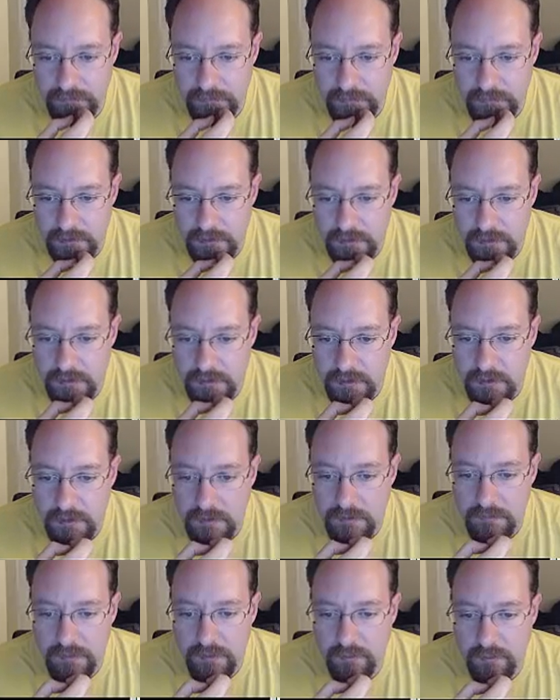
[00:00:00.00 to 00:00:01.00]
But while we
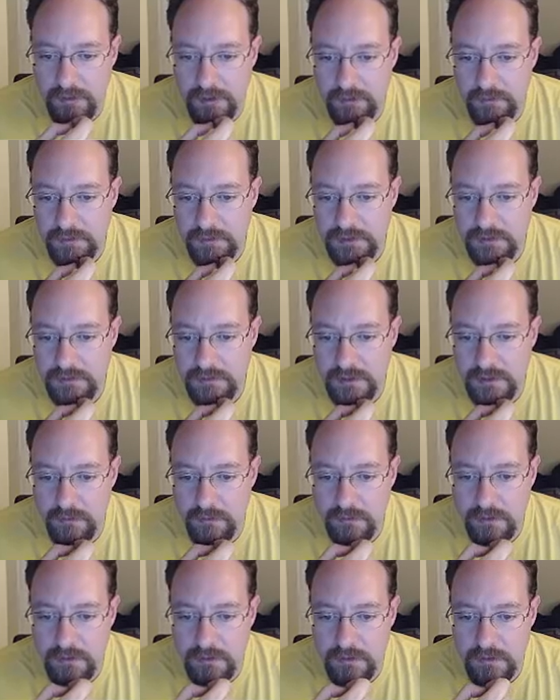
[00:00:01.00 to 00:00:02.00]
do that, we're going to clean up
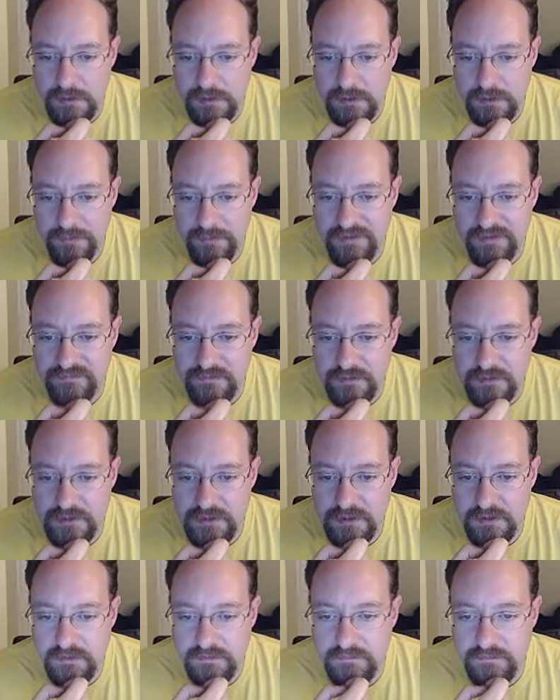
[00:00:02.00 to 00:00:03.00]
after ourselves. Oh
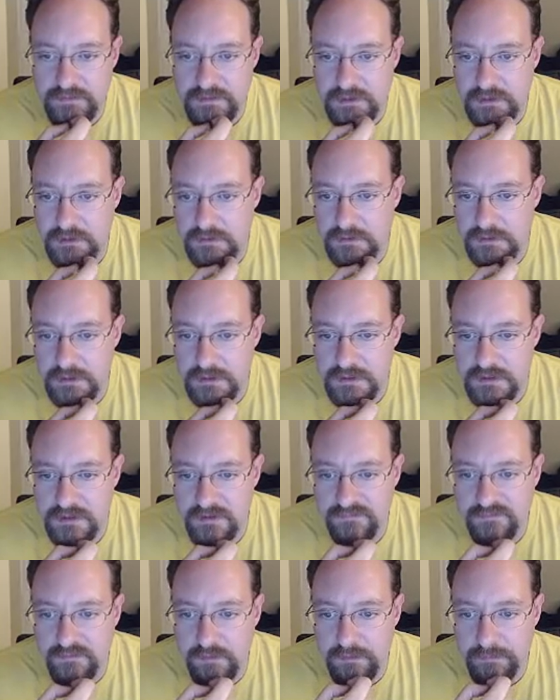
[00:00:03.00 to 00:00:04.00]
yeah, Software Updater
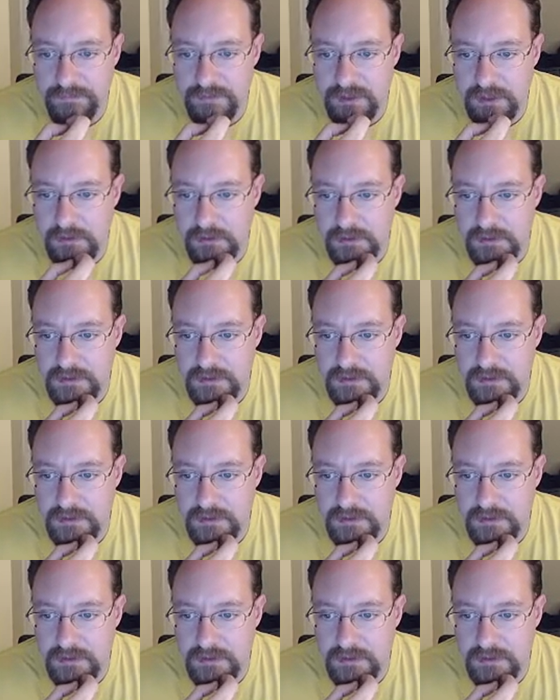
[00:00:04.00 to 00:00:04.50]
has some stuff.